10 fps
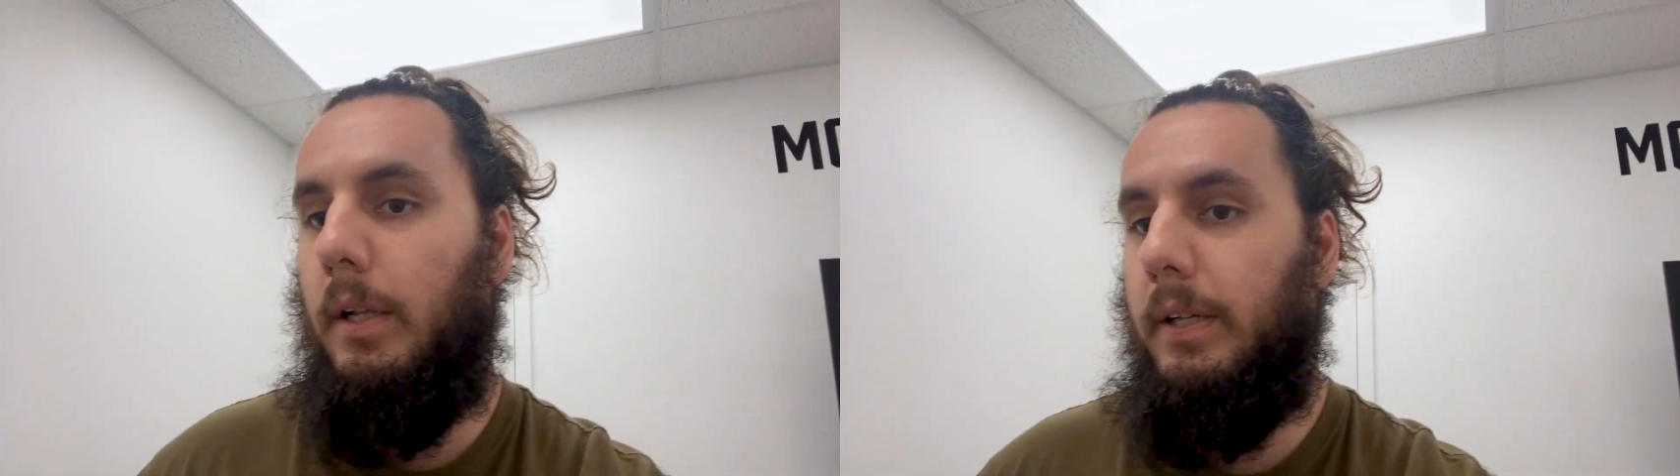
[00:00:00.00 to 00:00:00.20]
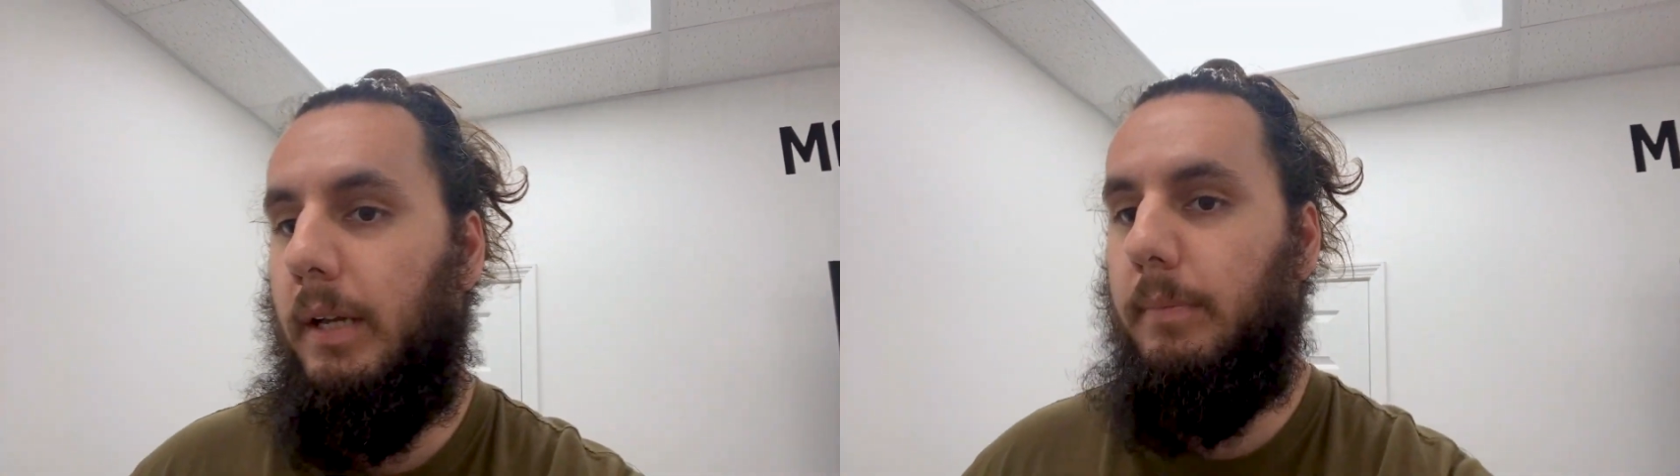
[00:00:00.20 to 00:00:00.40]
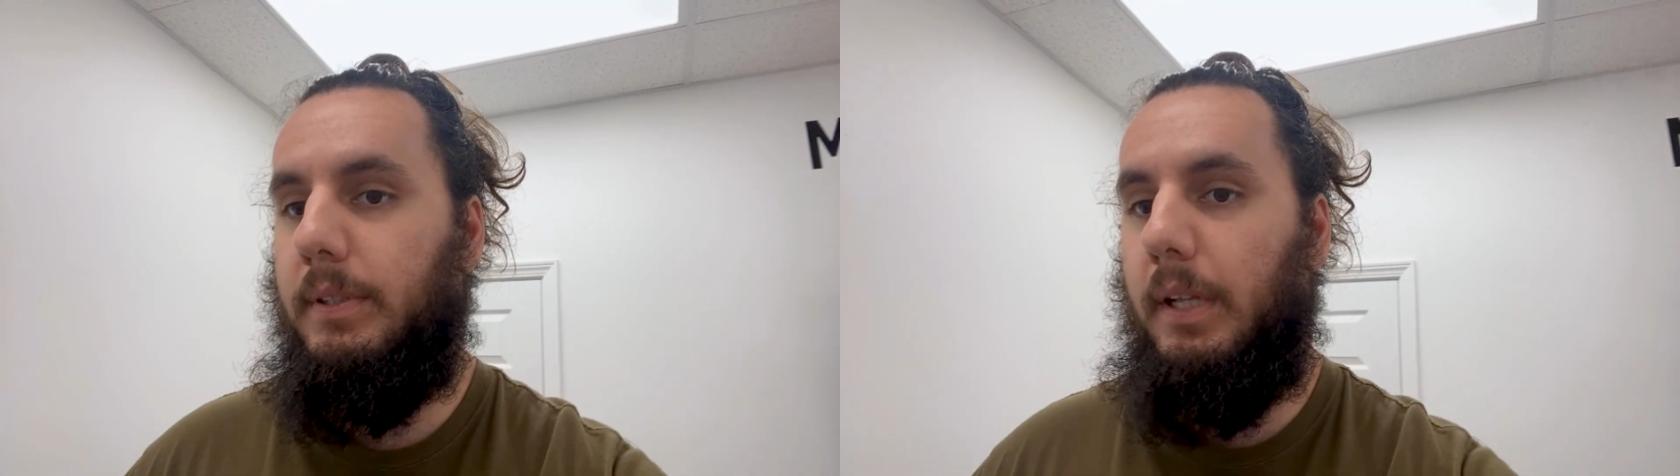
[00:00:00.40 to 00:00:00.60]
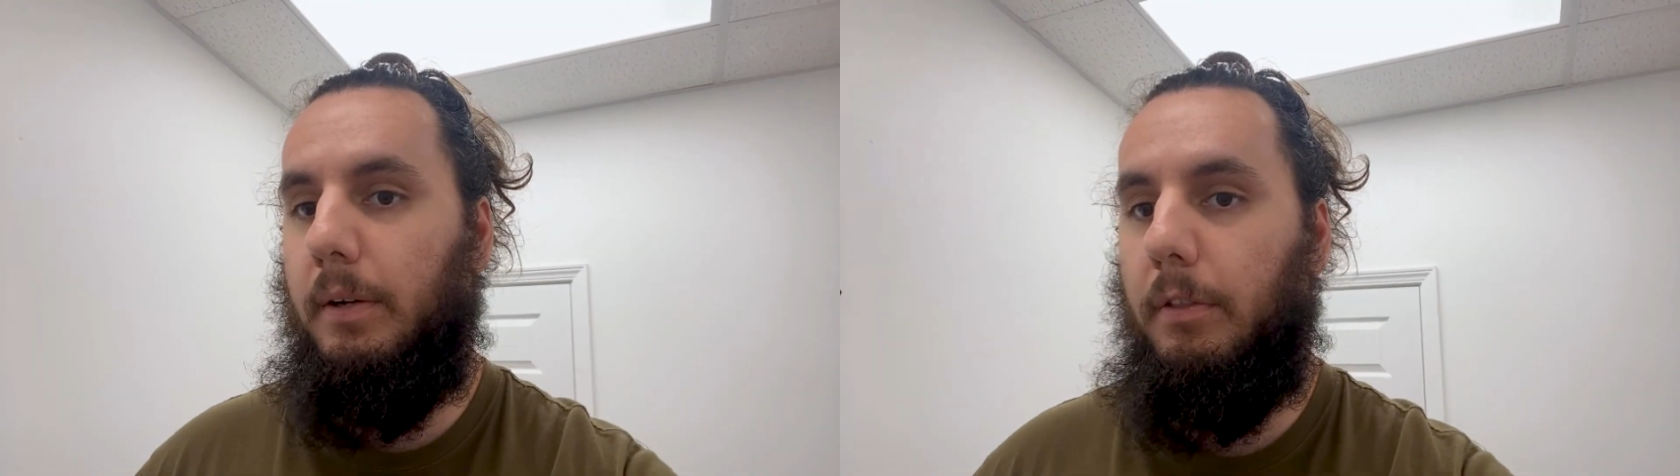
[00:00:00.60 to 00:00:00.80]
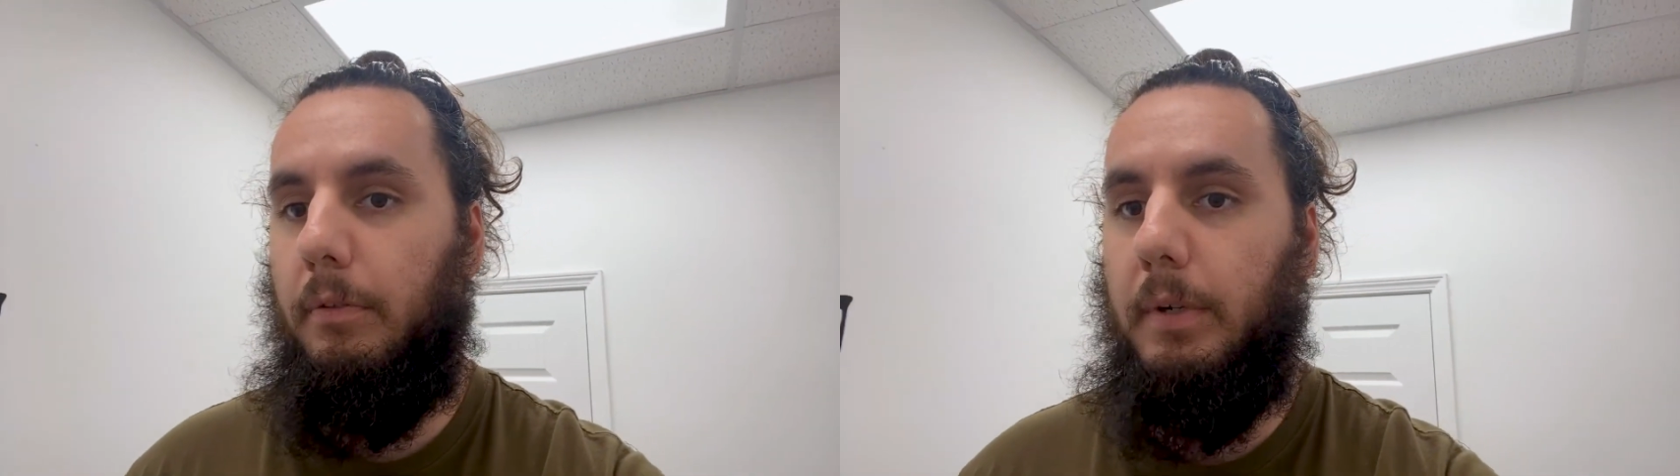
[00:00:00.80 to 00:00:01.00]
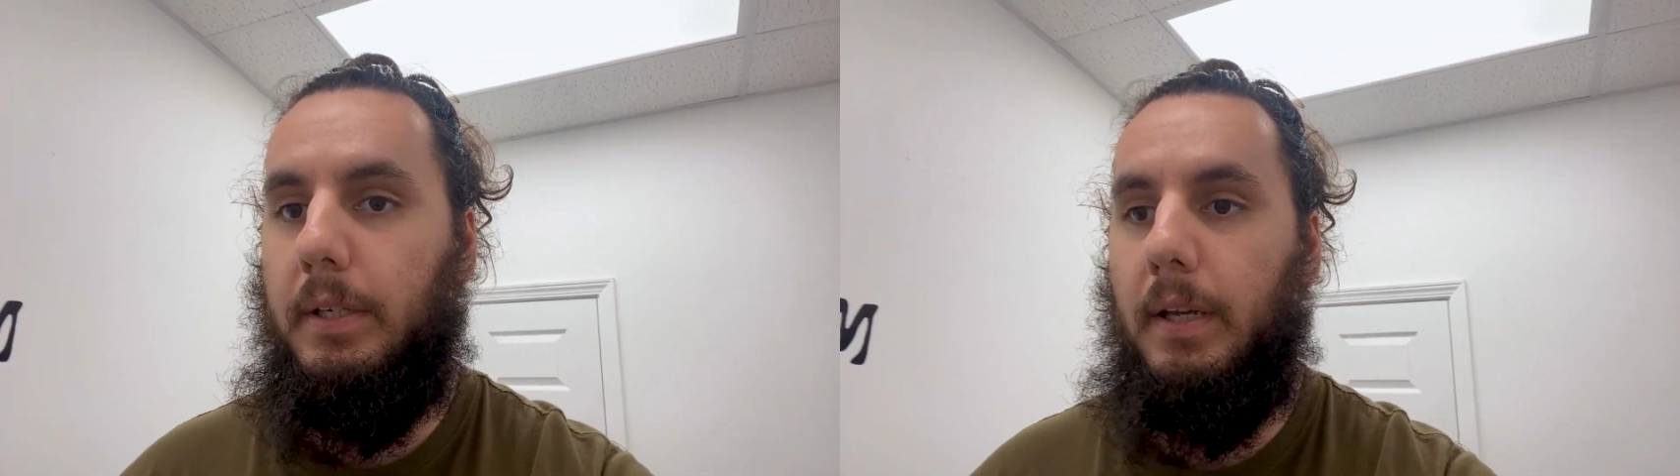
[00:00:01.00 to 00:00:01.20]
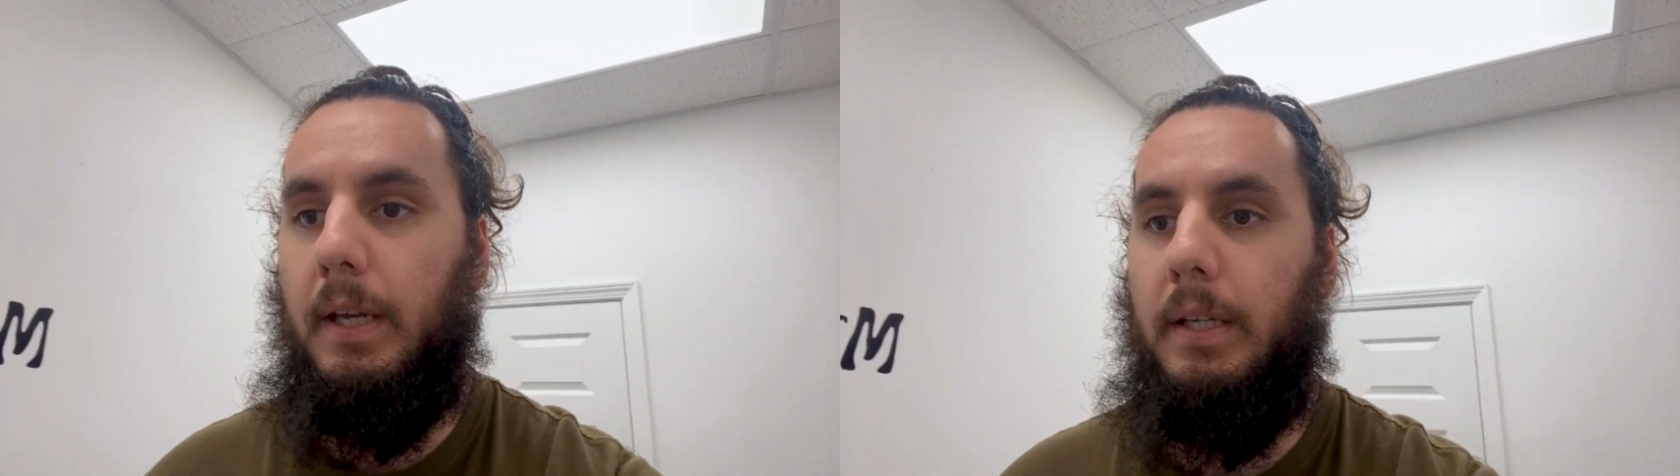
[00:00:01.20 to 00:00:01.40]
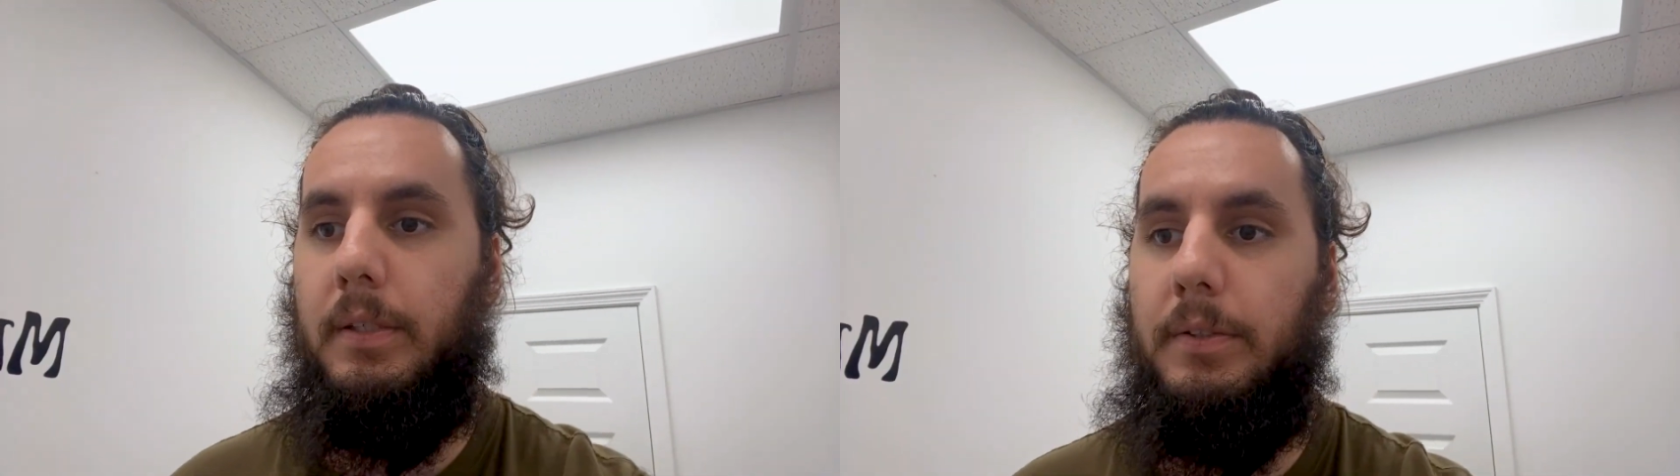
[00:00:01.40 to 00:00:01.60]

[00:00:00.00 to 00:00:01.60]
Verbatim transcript: Time is now 3.10,